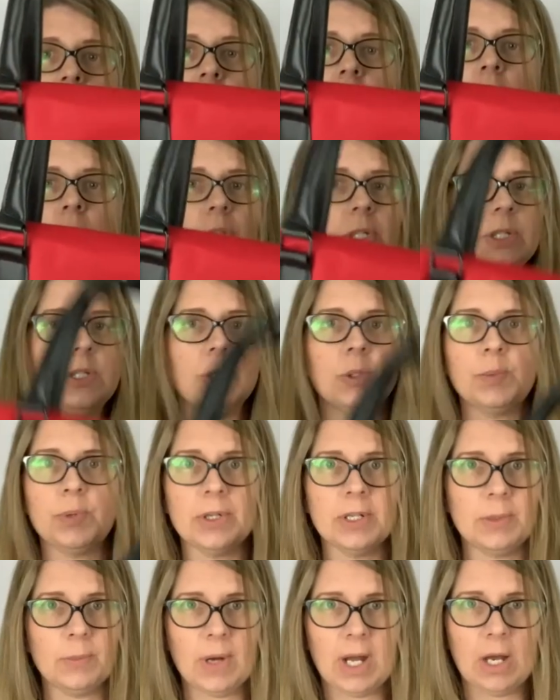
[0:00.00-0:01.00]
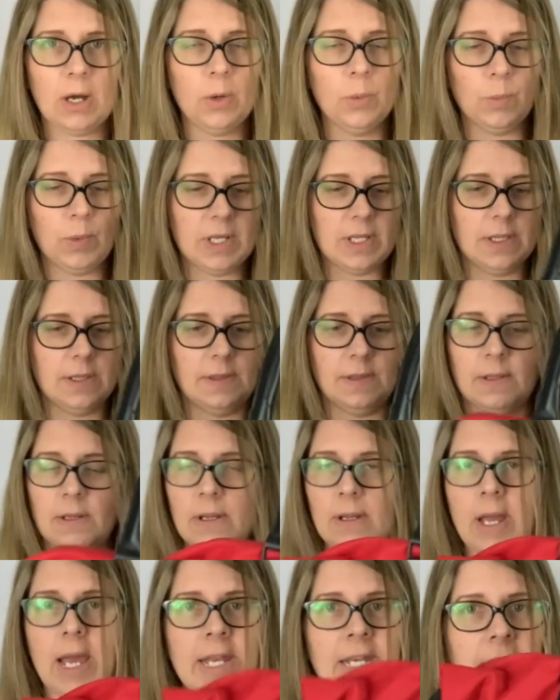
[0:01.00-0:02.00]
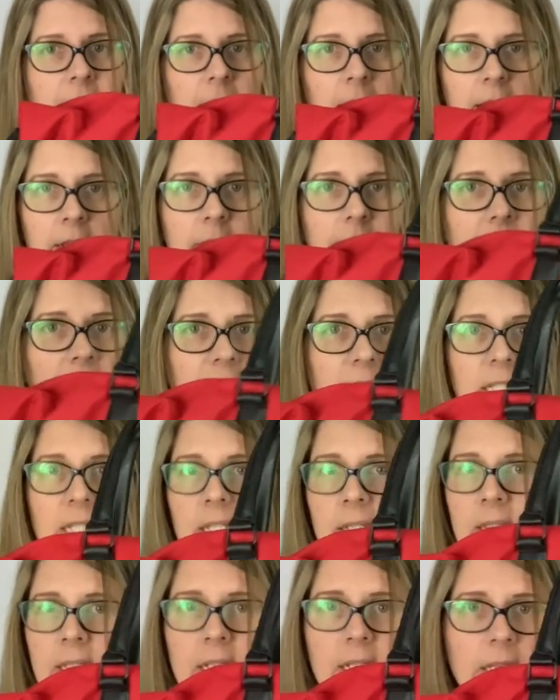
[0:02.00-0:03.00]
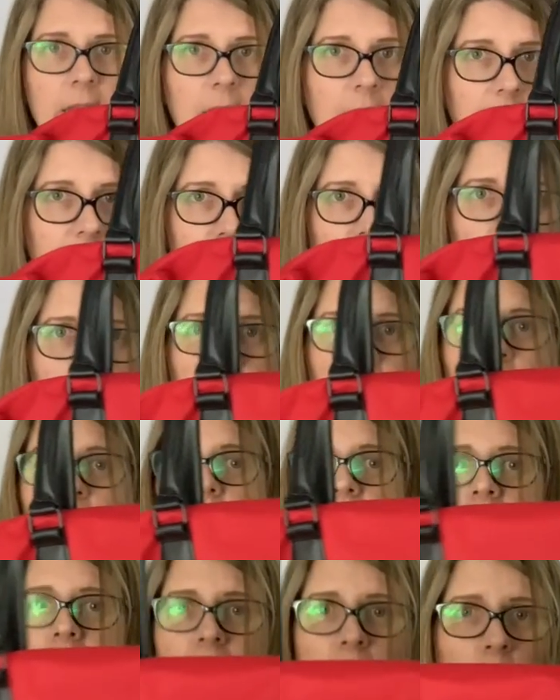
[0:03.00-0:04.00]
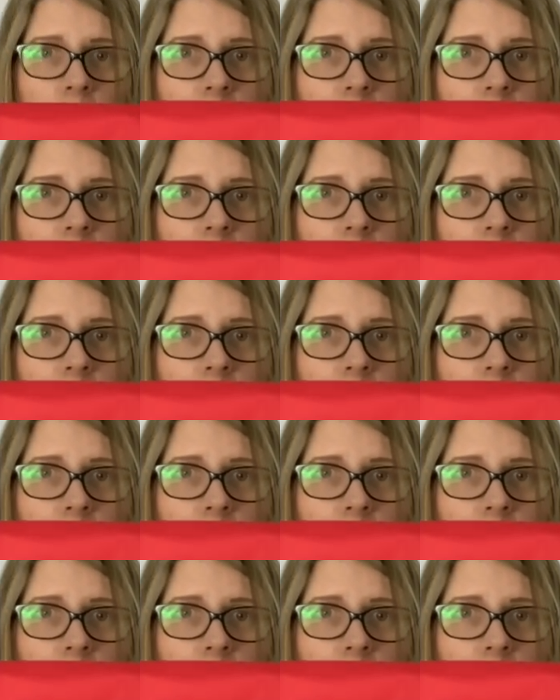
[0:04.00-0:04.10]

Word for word: I usually do pretty well with any kind of like Disney luggage or travel